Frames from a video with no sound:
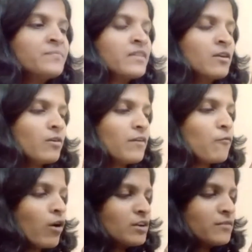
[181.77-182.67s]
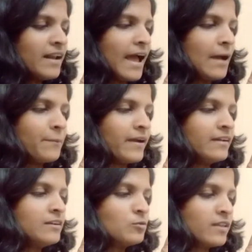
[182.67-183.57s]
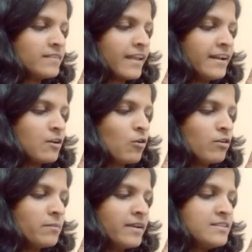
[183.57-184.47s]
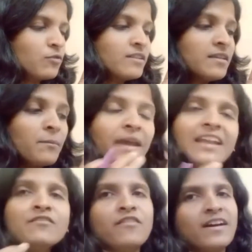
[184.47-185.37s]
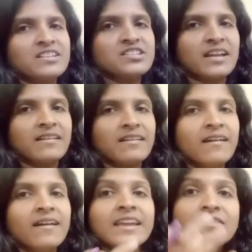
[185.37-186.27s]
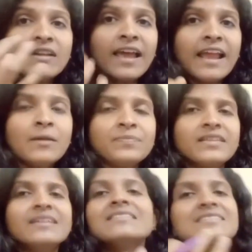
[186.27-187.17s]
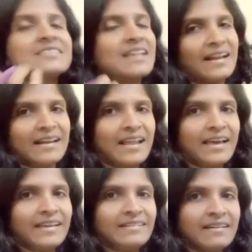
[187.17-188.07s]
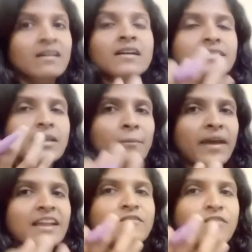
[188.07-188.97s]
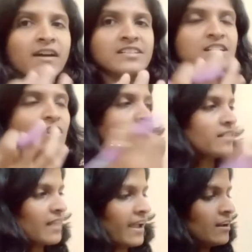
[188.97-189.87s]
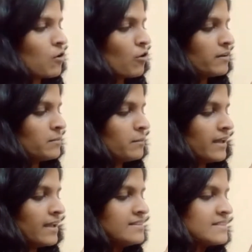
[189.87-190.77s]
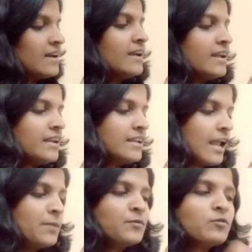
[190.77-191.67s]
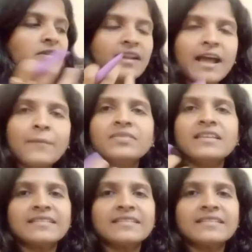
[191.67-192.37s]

Okay, what will happen to the thylakoid means, what is the main function? It will help the sunlight. The main function of the thylakoid means it helps to trap the